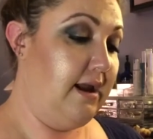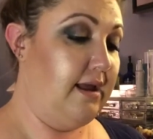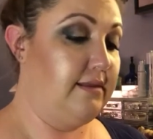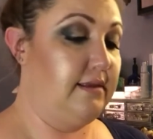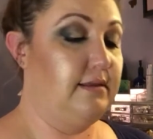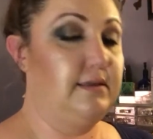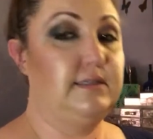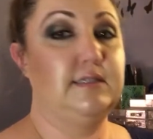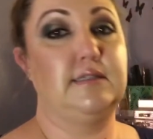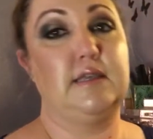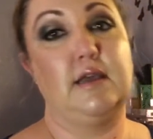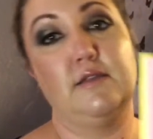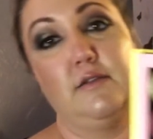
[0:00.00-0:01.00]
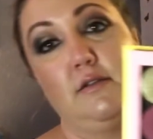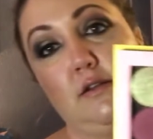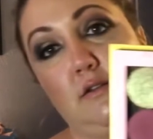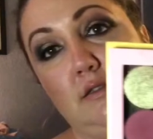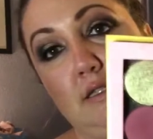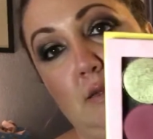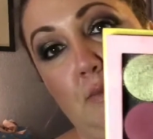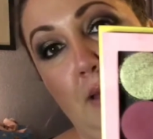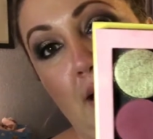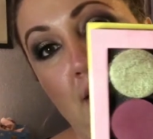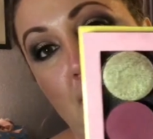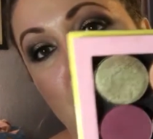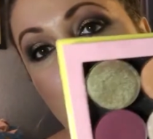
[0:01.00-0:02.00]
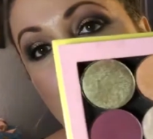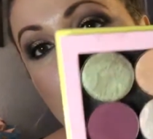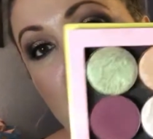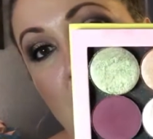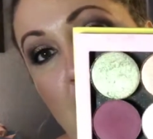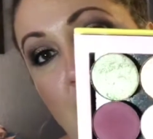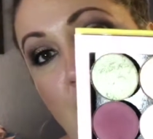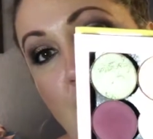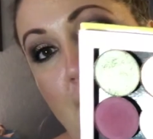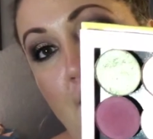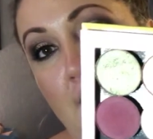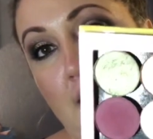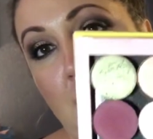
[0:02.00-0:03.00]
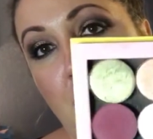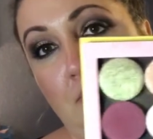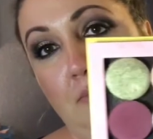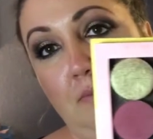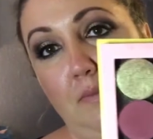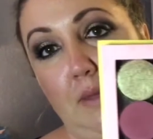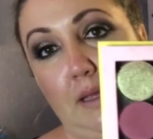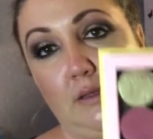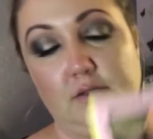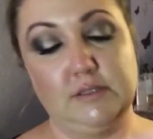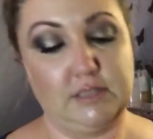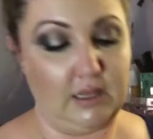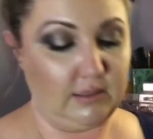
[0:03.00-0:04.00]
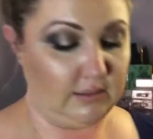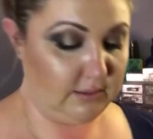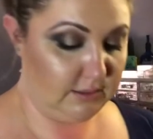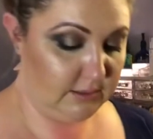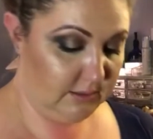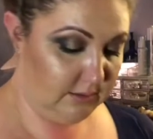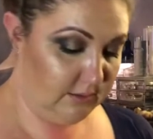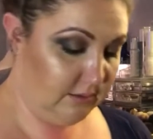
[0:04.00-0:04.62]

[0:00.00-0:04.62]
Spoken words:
And then this is the other little Z palette that I created. I picked those colors.